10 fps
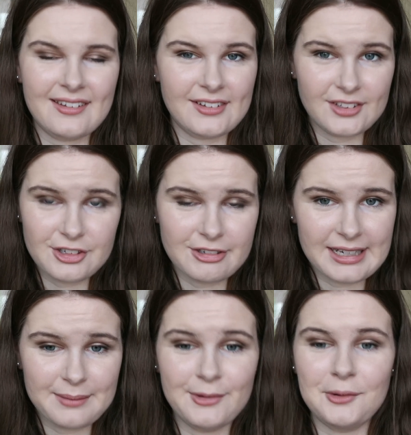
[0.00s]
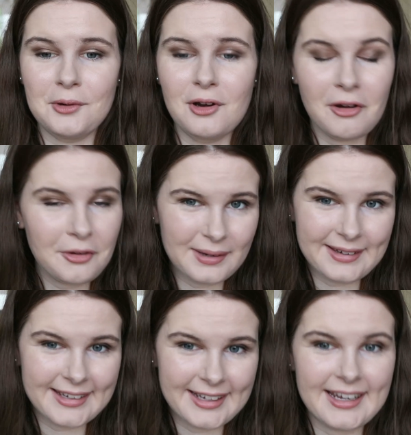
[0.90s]
as extreme or
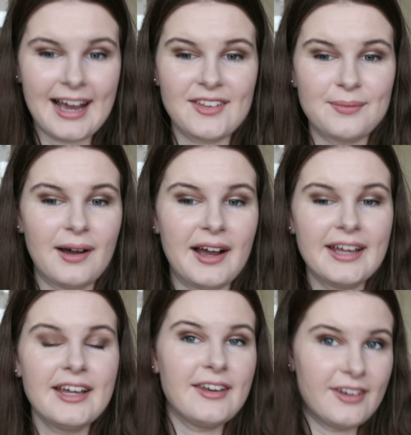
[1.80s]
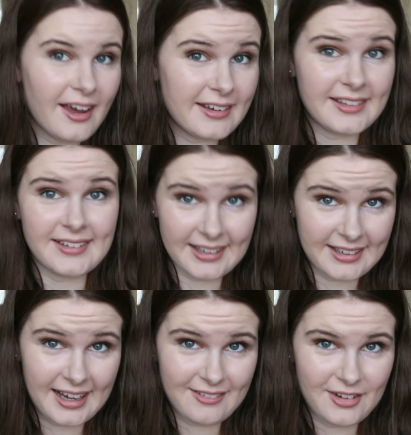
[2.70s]
long-winded as my night
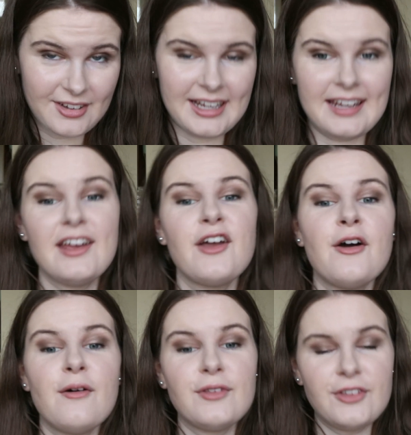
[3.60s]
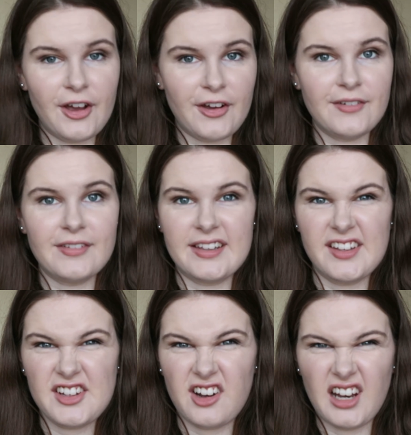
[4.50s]
skincare routine. So it's
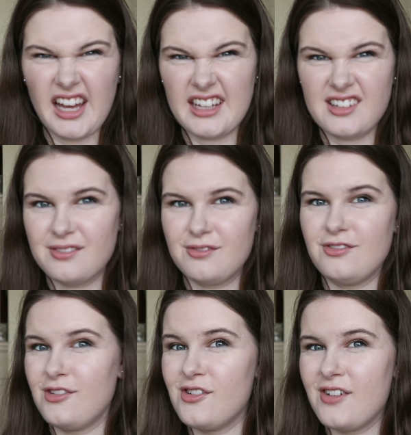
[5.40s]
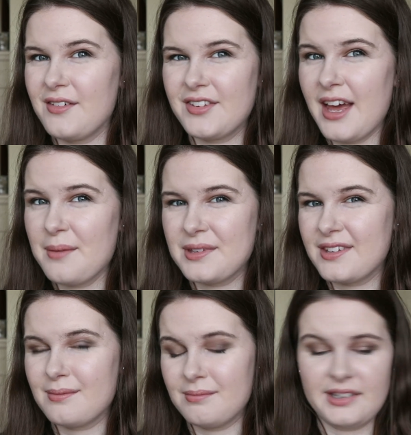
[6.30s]
only got like 4 or 5
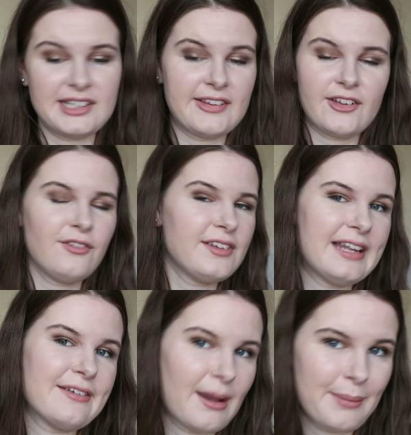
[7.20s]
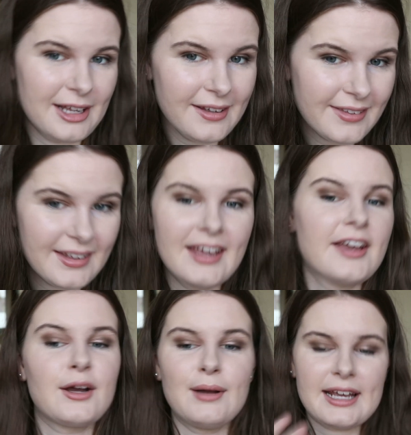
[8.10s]
steps, which is obviously fabulous.
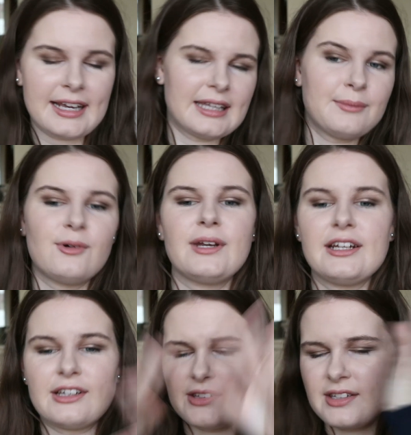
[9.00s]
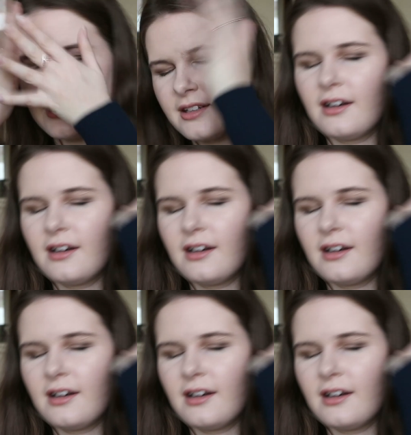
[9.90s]
Quick in the morning, just